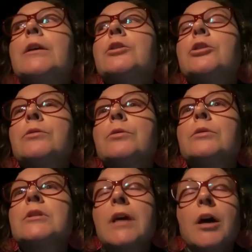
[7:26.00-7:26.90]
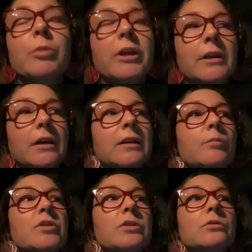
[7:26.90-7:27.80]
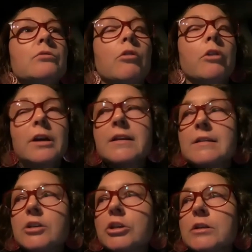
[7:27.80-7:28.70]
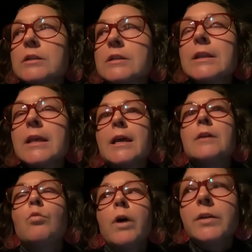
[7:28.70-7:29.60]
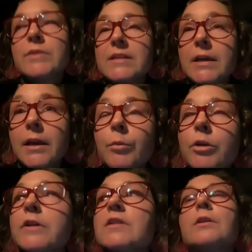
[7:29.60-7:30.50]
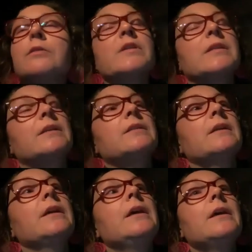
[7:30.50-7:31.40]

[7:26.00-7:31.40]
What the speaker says: to help connect them to organizations like YMCA Immigrant Services,